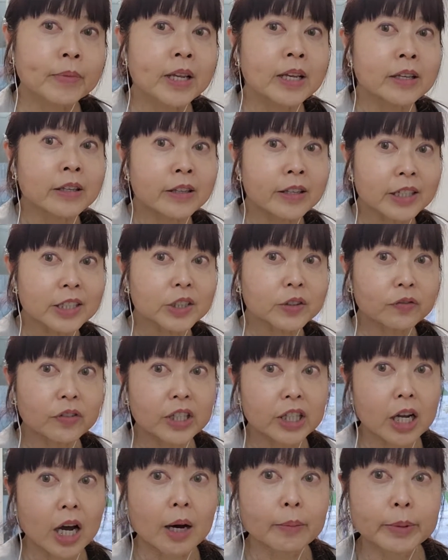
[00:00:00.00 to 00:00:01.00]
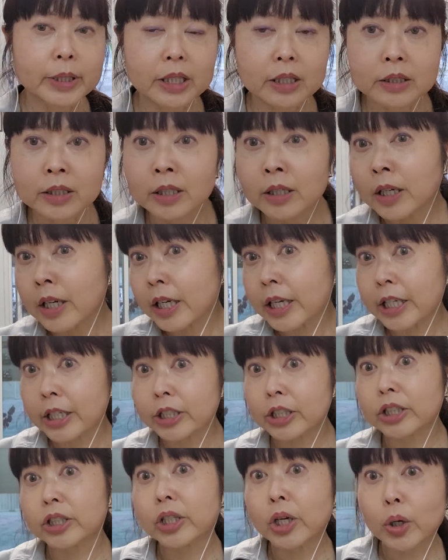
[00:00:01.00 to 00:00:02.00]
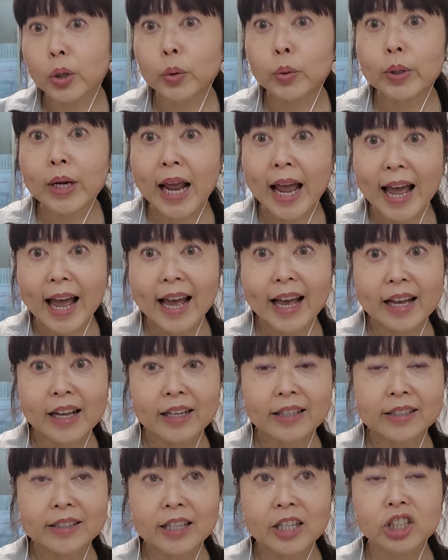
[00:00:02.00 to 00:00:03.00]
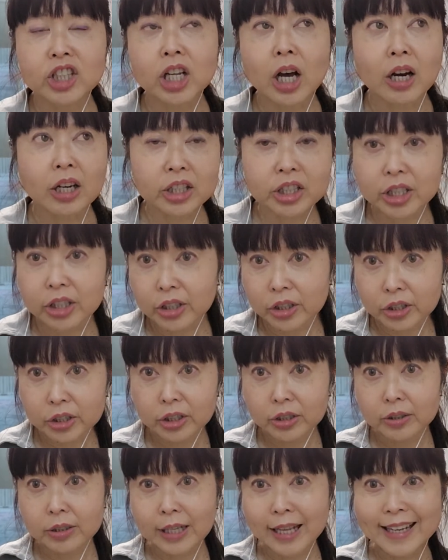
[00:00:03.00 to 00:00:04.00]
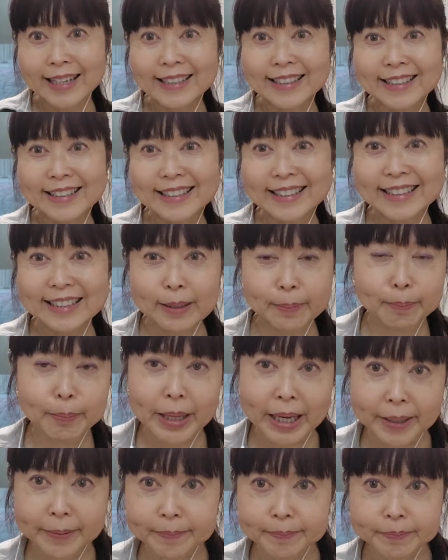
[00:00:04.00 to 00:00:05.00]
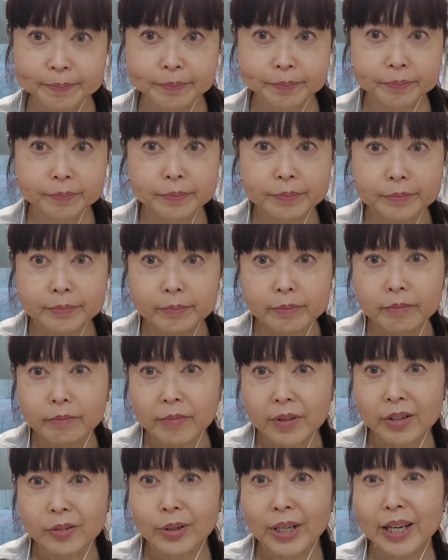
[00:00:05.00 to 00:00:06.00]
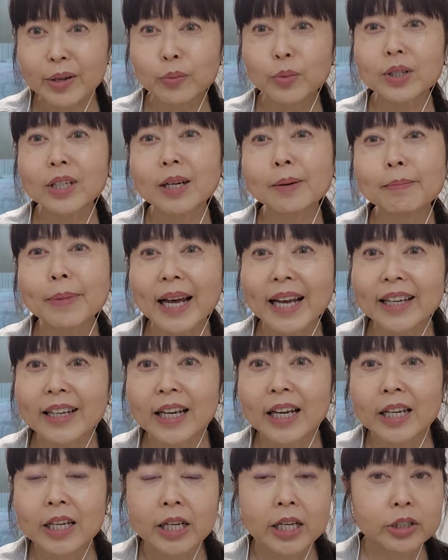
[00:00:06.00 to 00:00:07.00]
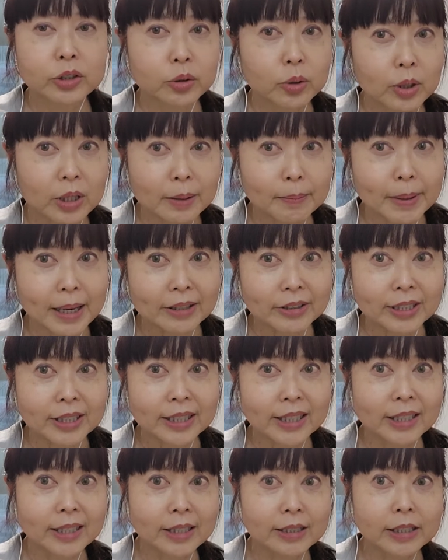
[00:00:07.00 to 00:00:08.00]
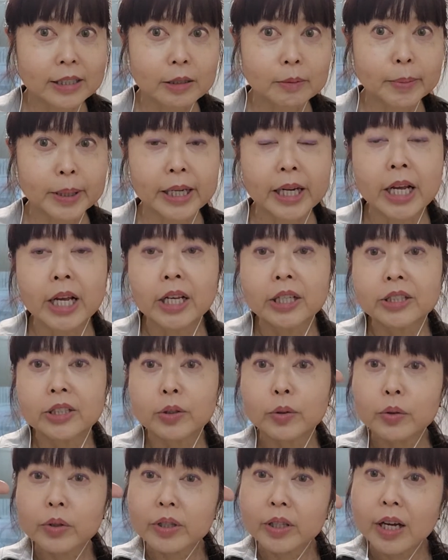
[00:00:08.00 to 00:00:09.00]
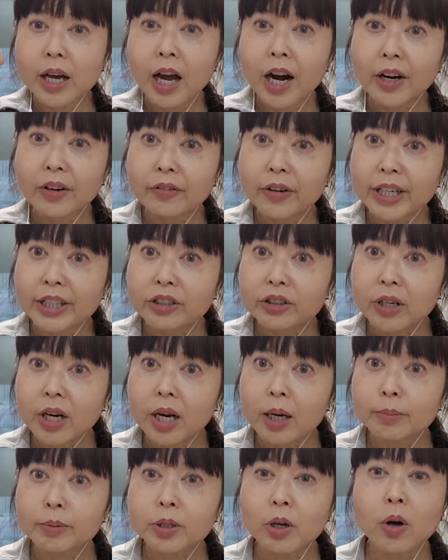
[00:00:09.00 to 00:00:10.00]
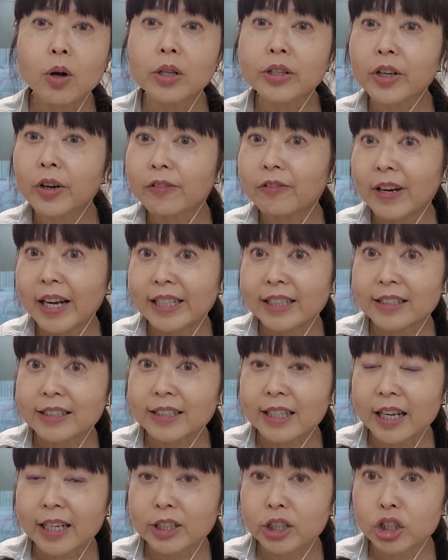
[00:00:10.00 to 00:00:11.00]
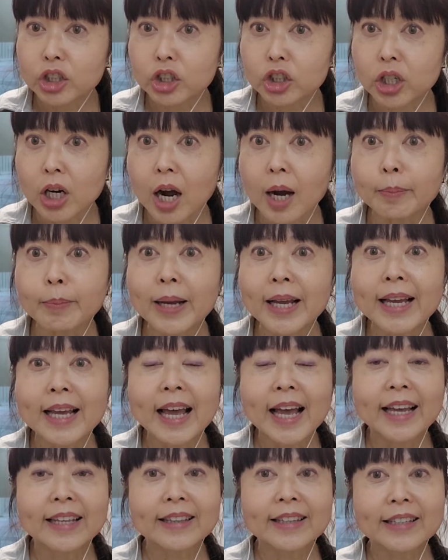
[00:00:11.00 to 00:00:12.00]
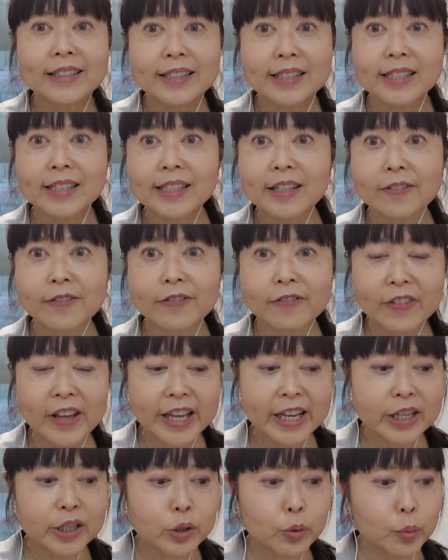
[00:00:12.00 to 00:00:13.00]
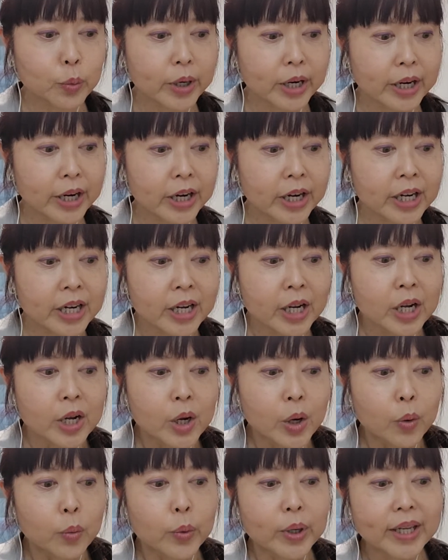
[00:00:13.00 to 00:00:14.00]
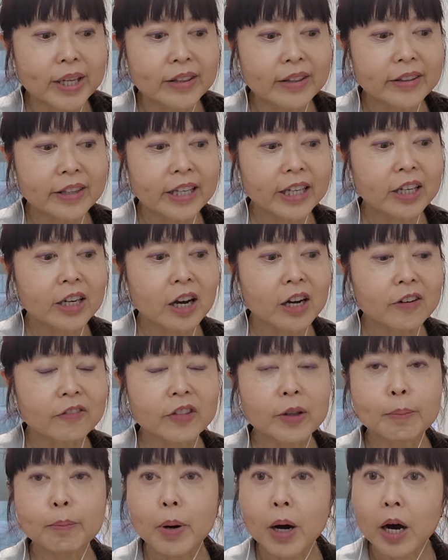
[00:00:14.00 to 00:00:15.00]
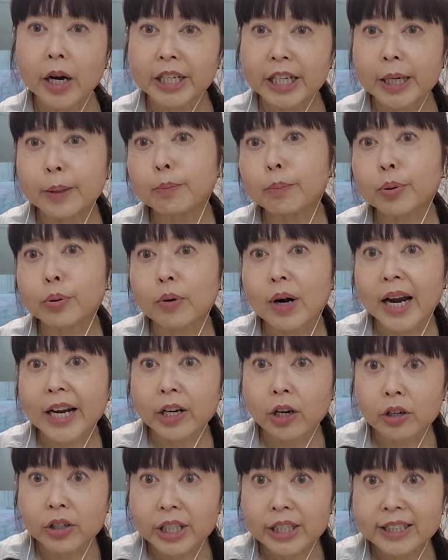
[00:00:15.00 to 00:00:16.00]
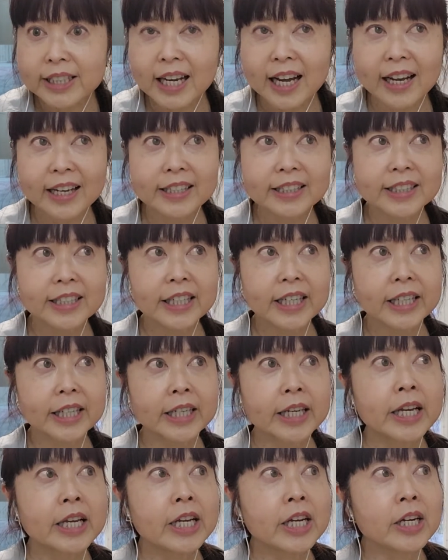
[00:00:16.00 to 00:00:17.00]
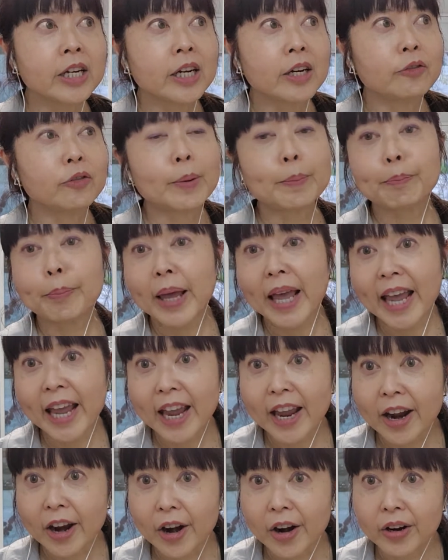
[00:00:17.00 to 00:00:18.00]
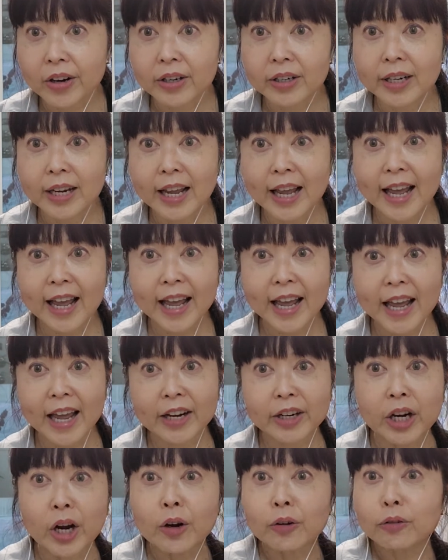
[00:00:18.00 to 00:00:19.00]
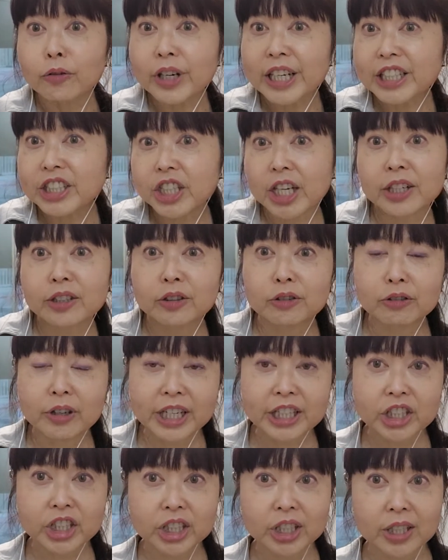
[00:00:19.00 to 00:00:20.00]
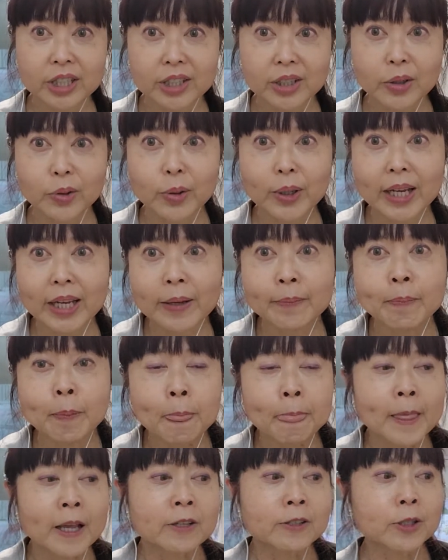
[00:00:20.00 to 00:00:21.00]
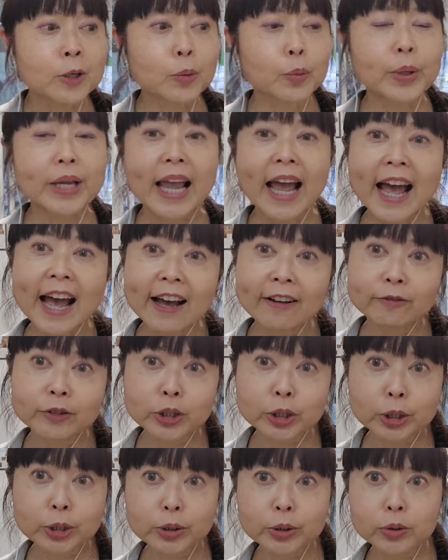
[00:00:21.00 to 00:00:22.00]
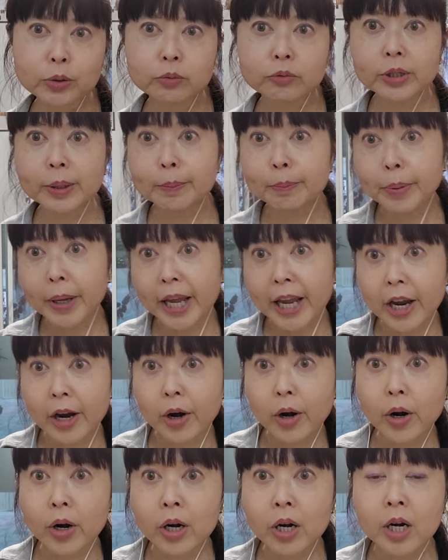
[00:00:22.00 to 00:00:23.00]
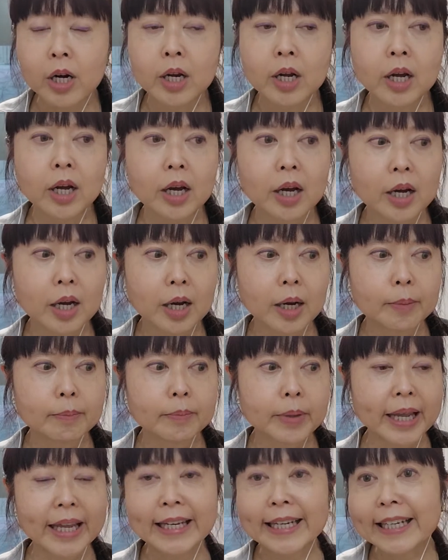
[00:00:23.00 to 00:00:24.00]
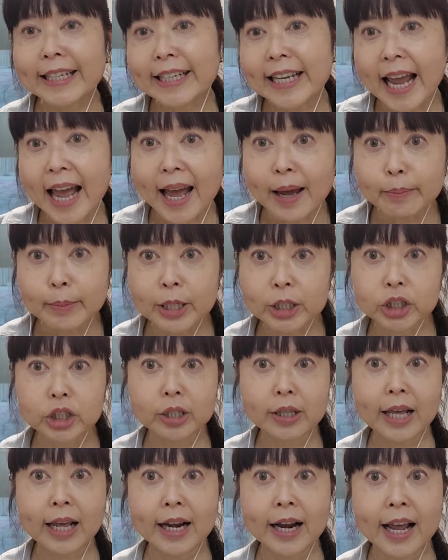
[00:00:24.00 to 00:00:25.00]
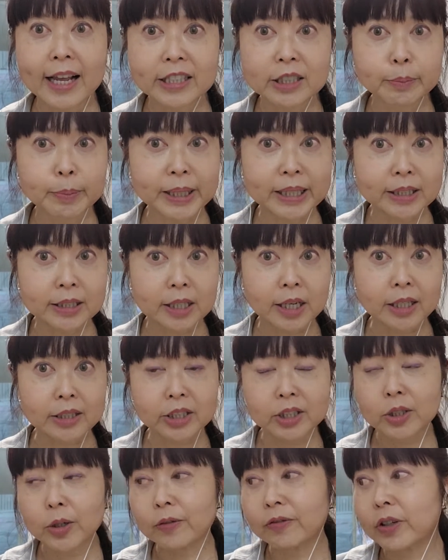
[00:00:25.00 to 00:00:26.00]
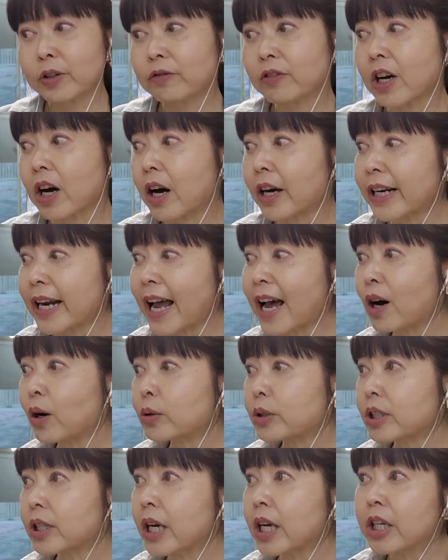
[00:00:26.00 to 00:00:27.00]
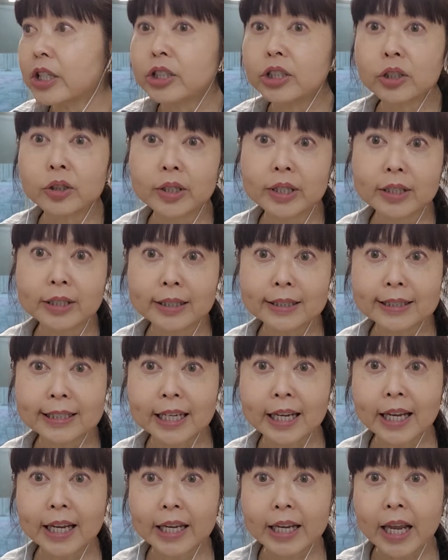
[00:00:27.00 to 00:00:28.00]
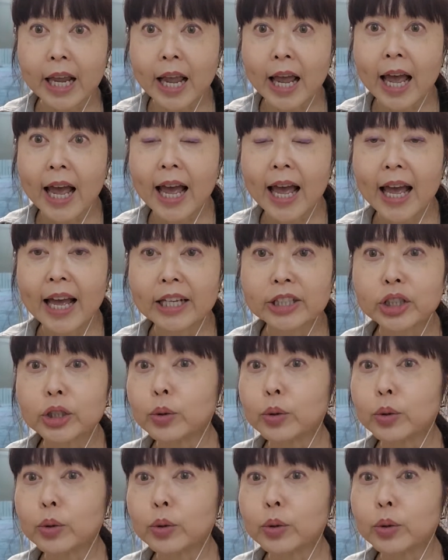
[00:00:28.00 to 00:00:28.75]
This phenomenon is known as nocturnal dipping. Okay, and we'll come back and talk about it in a little bit. So the heart rate drops, all your vital signs drop, and this is the phase where we can think of the body prioritizing repair and regeneration, okay? So we have to repair any damage that has been done. So if you've gone out during the day and you